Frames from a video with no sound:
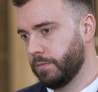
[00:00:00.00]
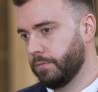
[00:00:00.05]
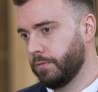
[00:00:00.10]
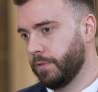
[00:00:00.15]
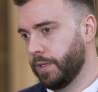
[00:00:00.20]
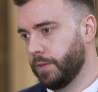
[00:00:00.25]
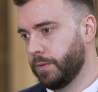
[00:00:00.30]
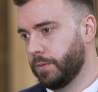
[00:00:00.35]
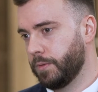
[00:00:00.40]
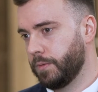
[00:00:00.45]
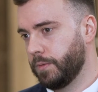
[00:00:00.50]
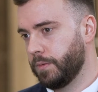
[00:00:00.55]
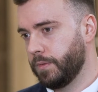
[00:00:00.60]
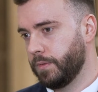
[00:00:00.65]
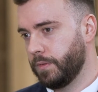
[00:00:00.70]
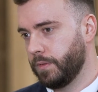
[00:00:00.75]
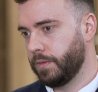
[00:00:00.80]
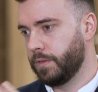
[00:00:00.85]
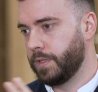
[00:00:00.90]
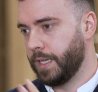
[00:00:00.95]
real
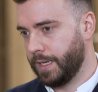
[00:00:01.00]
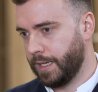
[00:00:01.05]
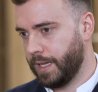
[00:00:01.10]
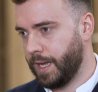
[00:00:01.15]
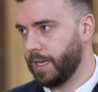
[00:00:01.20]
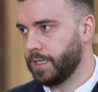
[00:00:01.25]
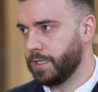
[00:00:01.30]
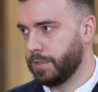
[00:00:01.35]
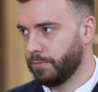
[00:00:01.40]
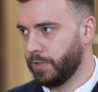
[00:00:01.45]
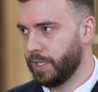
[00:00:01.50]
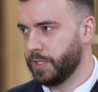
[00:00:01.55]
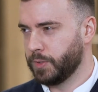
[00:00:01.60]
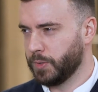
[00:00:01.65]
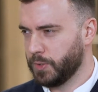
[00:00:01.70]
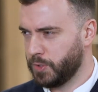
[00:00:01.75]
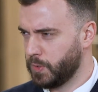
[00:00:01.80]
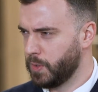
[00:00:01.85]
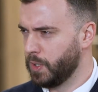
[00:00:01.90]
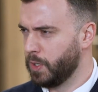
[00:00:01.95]
dedicated
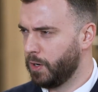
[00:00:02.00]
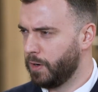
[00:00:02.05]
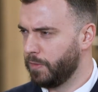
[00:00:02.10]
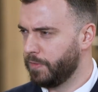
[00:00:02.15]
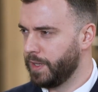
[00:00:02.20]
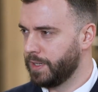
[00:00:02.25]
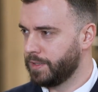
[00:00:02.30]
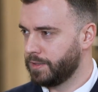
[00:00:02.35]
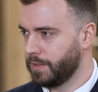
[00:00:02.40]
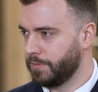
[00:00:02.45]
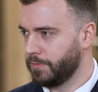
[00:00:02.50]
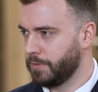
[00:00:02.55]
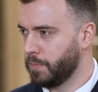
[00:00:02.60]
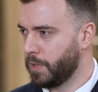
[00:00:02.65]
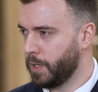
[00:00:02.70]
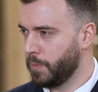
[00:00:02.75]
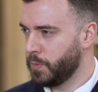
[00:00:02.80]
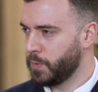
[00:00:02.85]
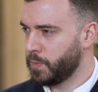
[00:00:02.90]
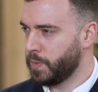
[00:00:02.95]
resource to a lot of this. So from
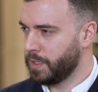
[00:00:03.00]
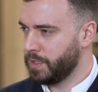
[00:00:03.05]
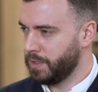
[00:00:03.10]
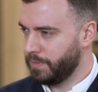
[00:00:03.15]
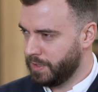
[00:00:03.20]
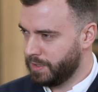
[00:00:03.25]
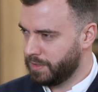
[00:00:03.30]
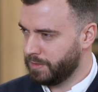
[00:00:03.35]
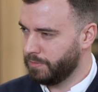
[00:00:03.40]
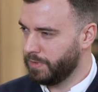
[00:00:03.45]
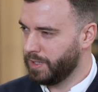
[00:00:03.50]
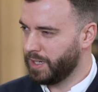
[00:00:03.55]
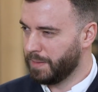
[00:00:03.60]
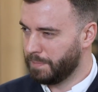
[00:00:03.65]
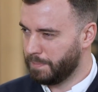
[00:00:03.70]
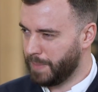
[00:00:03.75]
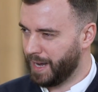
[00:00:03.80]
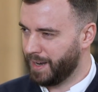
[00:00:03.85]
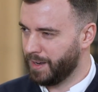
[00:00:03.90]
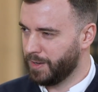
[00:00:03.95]
my perspective, it's really a
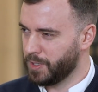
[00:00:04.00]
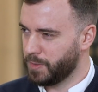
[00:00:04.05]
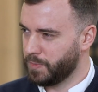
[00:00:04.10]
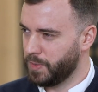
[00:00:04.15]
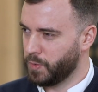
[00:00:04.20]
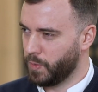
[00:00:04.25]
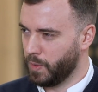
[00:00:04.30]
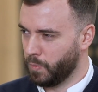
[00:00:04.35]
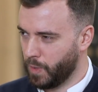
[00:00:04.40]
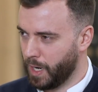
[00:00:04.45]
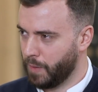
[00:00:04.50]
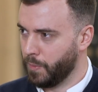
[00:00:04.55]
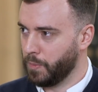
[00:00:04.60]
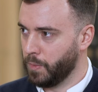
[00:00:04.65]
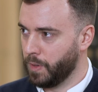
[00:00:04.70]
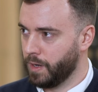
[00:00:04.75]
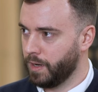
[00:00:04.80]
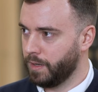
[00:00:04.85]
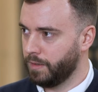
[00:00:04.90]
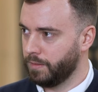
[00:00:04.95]
balance between where we
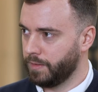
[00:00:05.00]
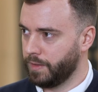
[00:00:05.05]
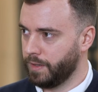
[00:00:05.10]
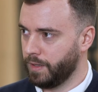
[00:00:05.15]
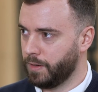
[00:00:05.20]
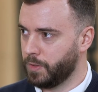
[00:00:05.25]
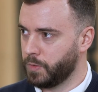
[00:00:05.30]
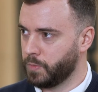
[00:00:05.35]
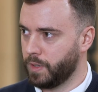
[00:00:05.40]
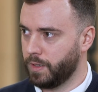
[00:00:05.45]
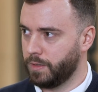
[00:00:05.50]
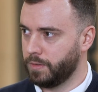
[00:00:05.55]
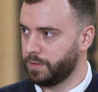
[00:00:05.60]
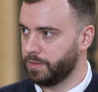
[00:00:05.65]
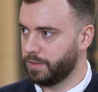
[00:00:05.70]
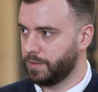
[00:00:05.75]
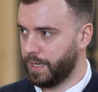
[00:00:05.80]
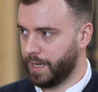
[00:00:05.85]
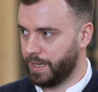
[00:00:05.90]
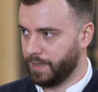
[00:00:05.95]
were in the old world
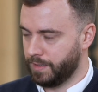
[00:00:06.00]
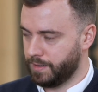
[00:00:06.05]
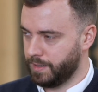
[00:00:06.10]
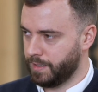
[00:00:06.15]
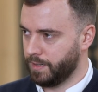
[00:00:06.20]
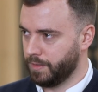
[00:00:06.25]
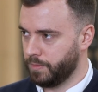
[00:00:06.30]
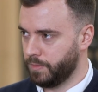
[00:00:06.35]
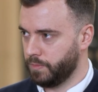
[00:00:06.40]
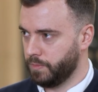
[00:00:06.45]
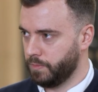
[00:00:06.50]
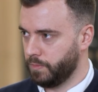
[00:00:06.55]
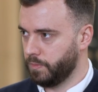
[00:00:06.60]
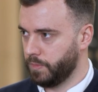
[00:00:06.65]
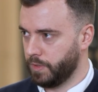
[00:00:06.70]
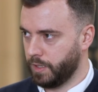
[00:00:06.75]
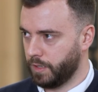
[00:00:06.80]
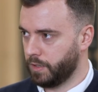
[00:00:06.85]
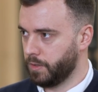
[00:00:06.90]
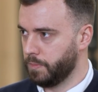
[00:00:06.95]
and
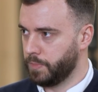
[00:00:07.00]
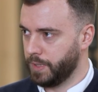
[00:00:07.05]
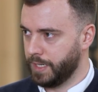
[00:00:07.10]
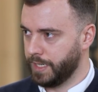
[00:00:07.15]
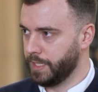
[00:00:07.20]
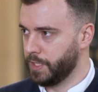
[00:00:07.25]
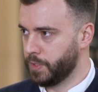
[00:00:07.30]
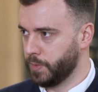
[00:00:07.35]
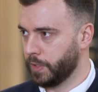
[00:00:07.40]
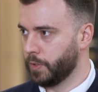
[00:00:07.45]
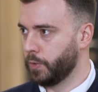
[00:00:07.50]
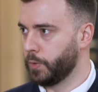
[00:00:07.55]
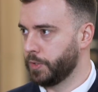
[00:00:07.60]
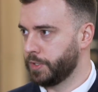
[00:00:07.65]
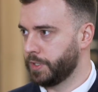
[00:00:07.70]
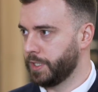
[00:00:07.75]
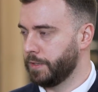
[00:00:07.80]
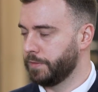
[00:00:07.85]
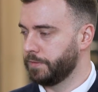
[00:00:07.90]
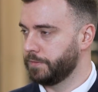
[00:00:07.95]
completely doing it all
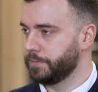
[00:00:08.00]
yourself.